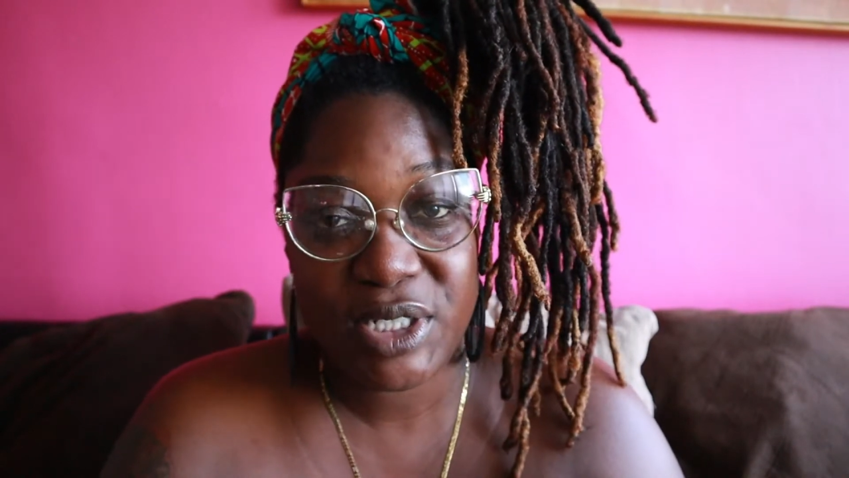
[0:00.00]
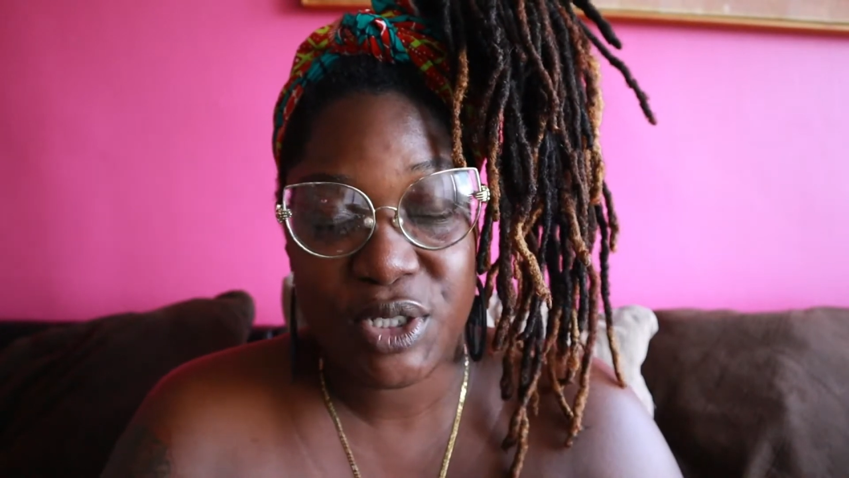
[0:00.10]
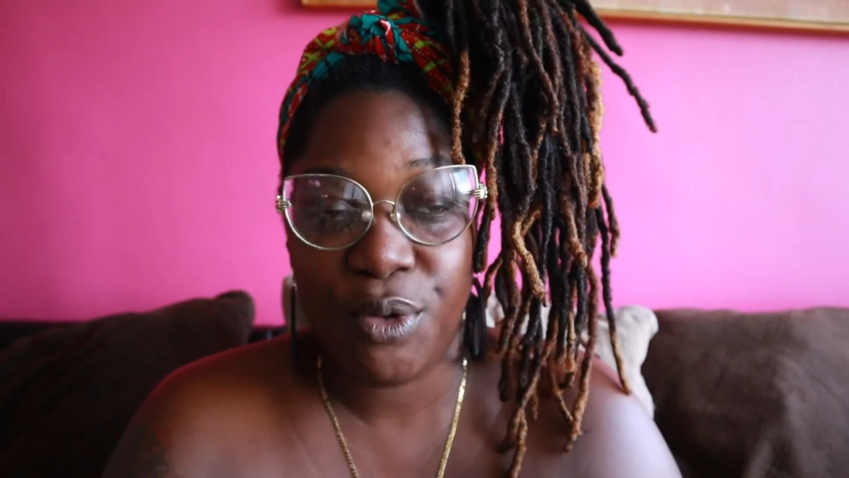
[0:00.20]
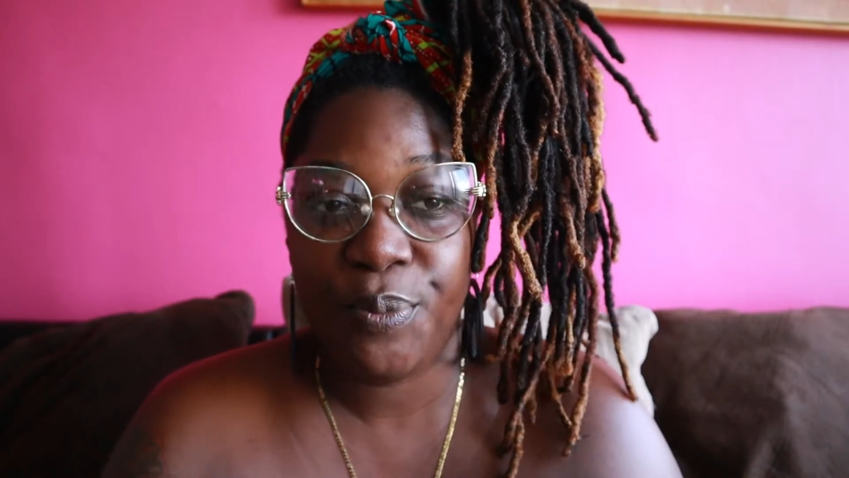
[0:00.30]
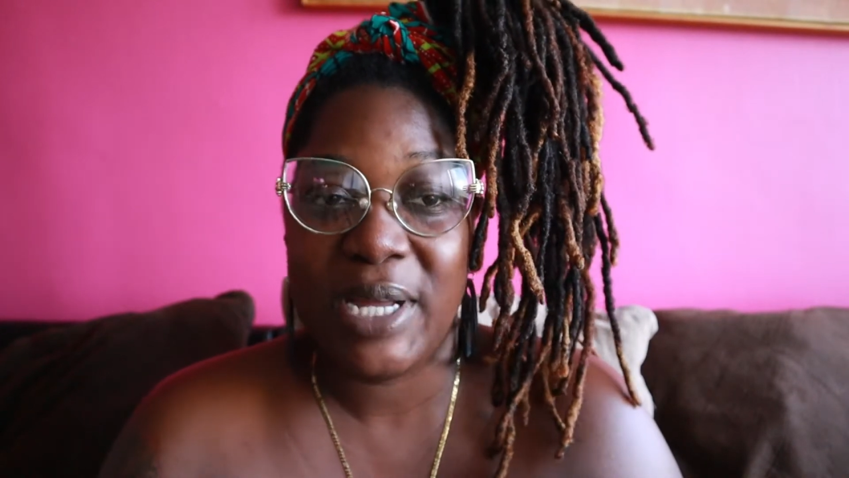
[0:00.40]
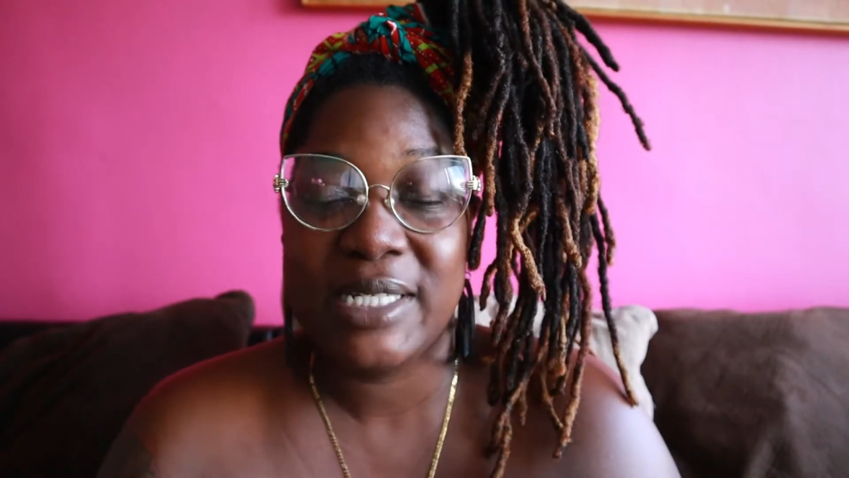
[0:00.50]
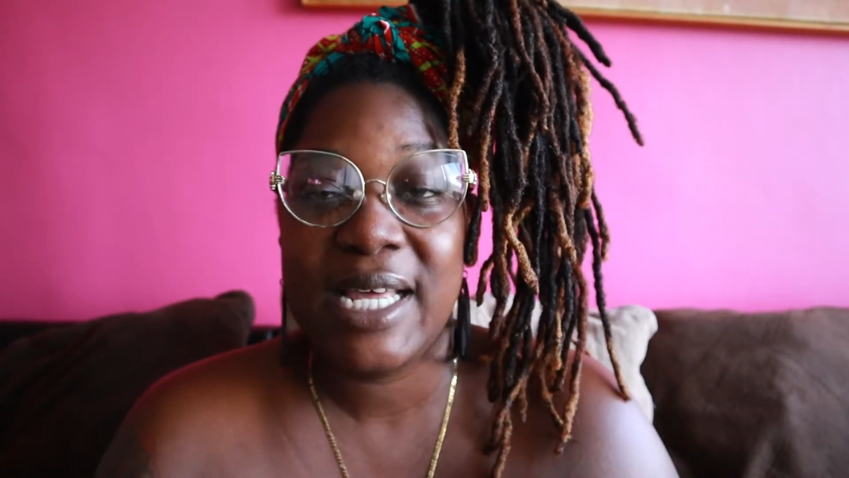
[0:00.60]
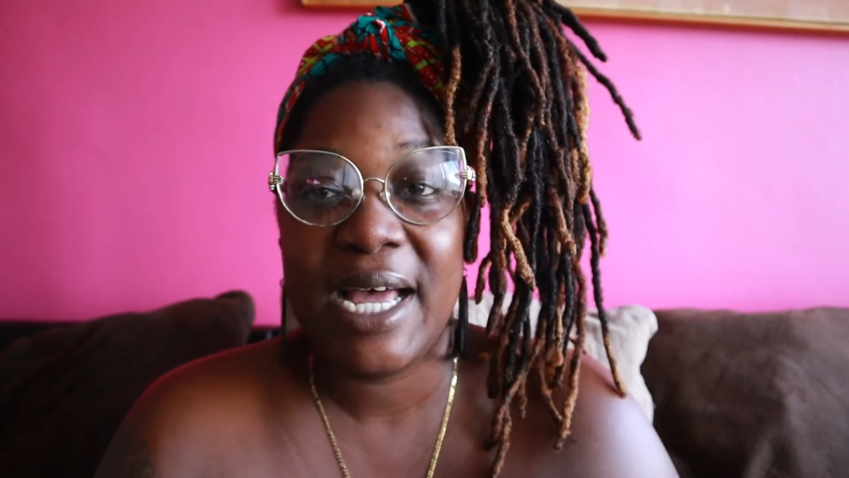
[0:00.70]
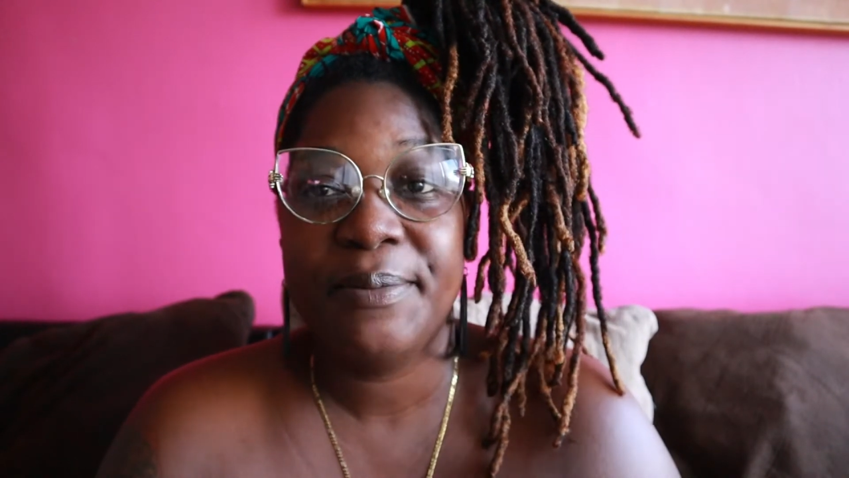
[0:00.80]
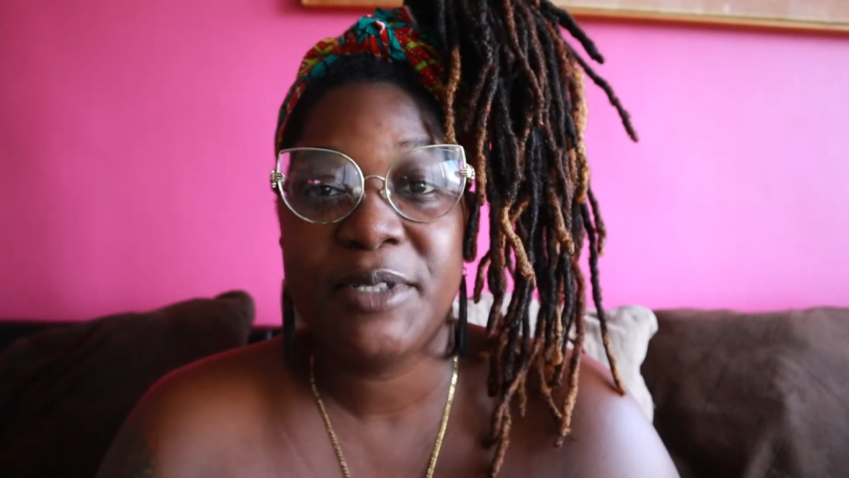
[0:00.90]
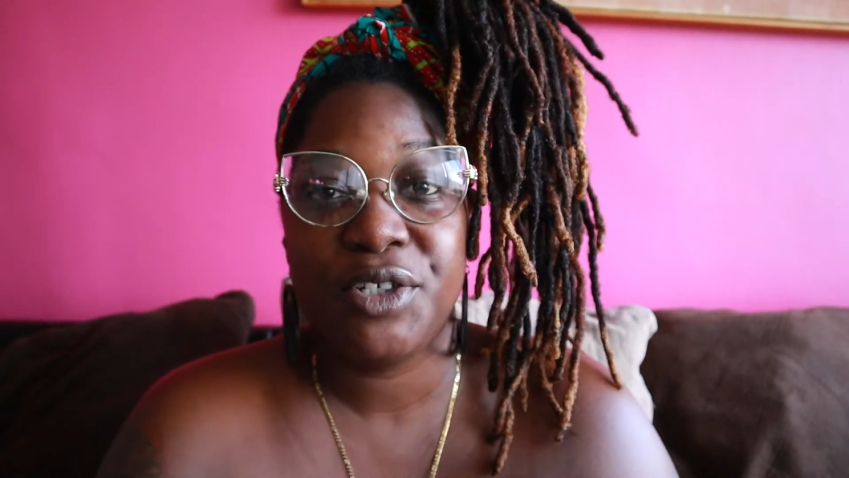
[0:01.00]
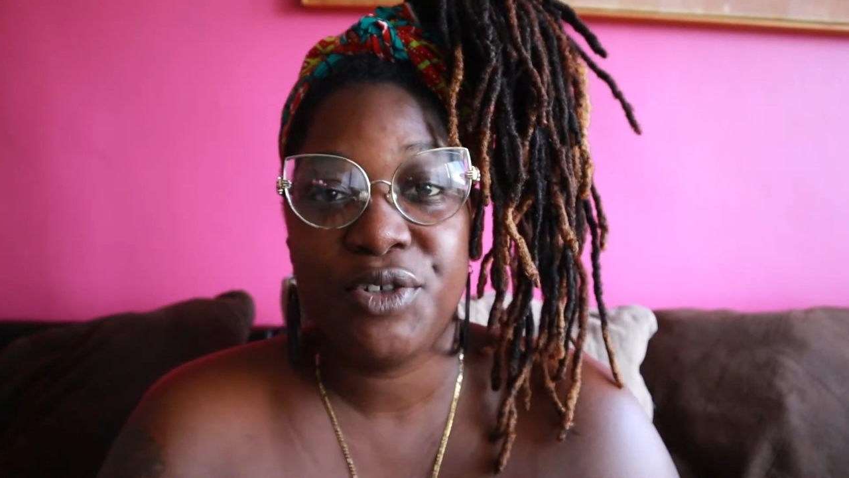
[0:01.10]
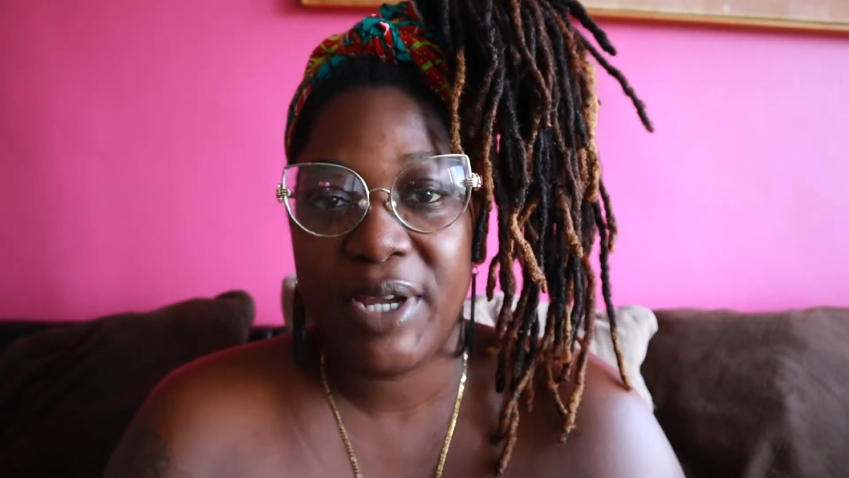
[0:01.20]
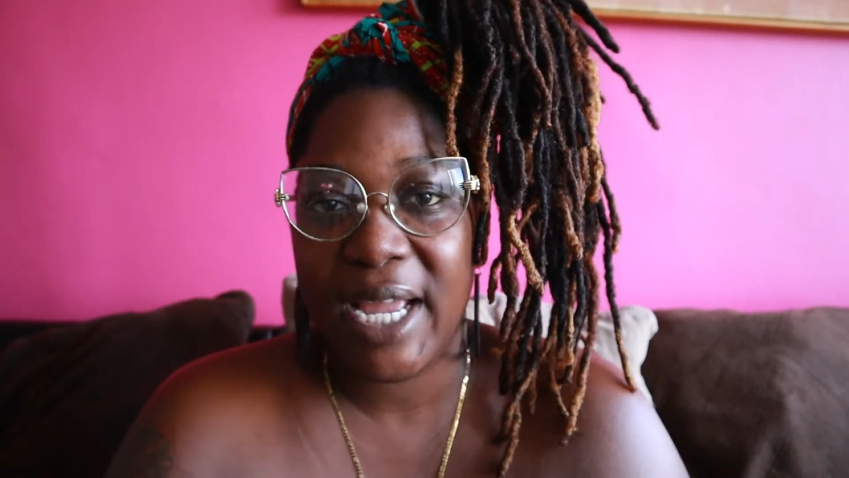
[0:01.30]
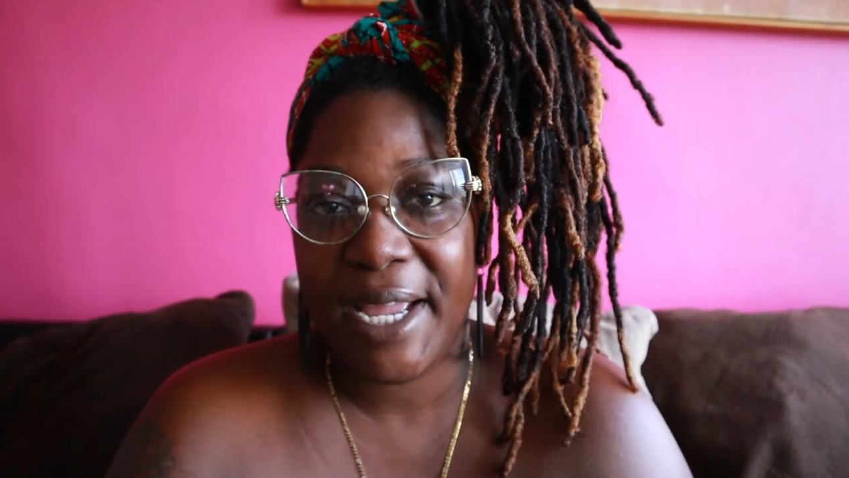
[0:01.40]
So by the time
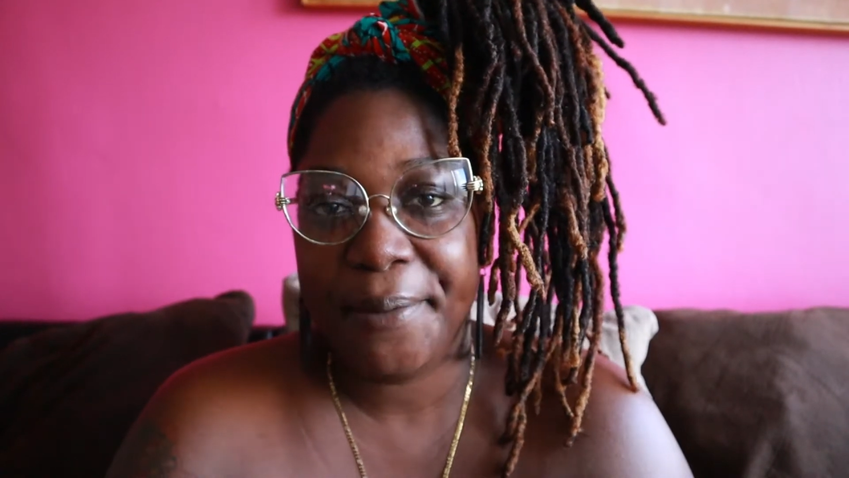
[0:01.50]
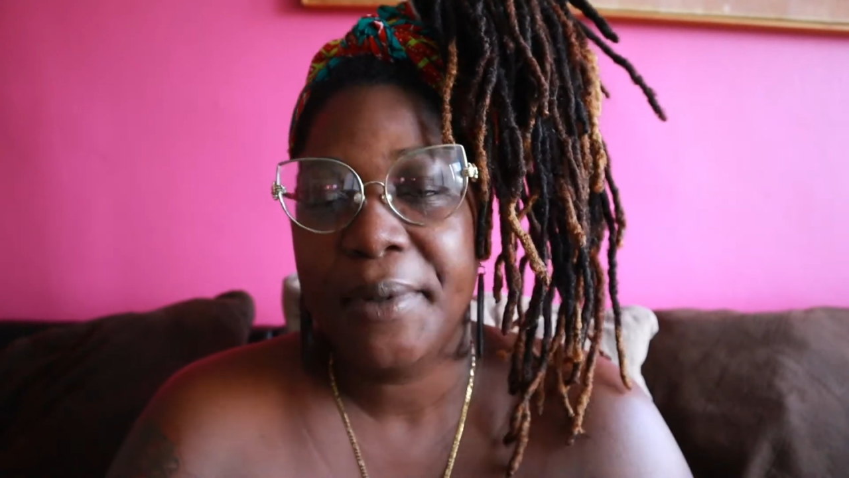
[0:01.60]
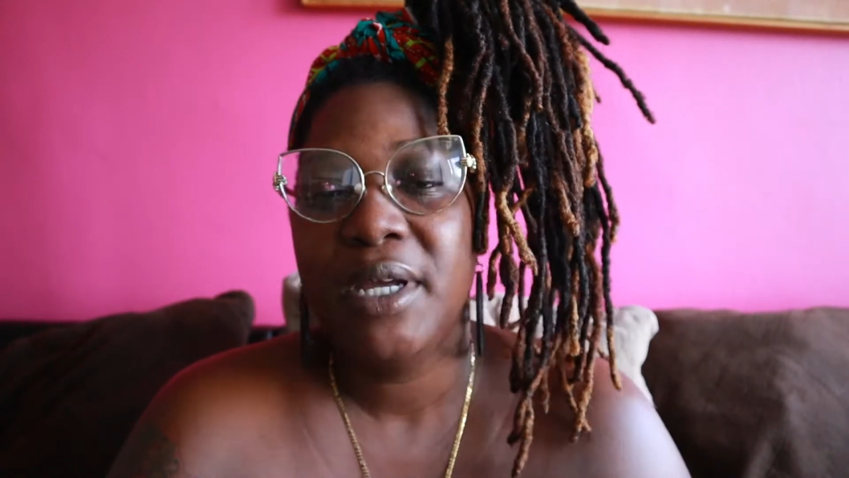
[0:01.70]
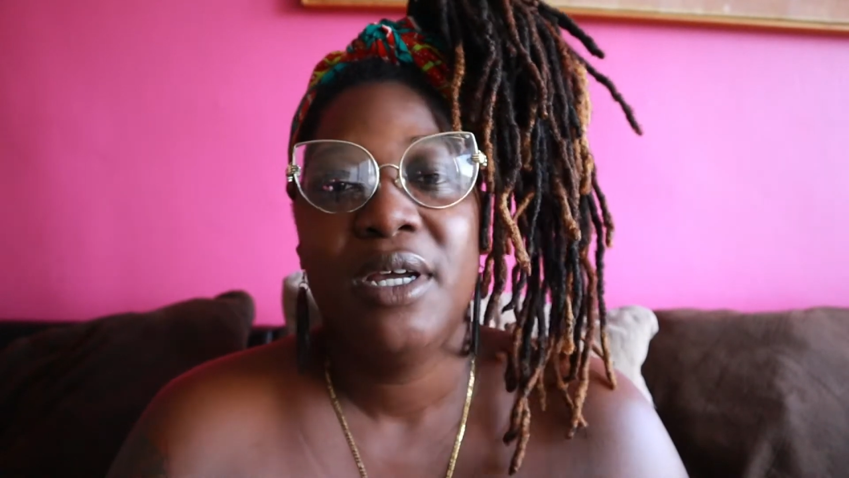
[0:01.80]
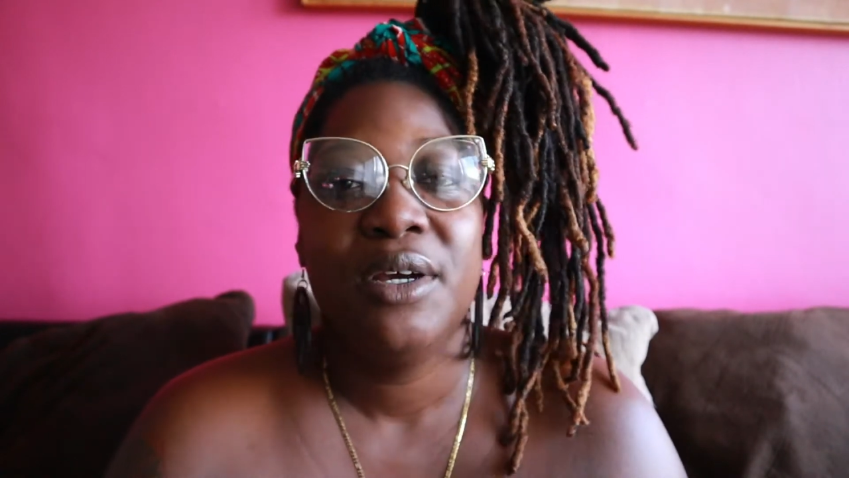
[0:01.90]
surgery came,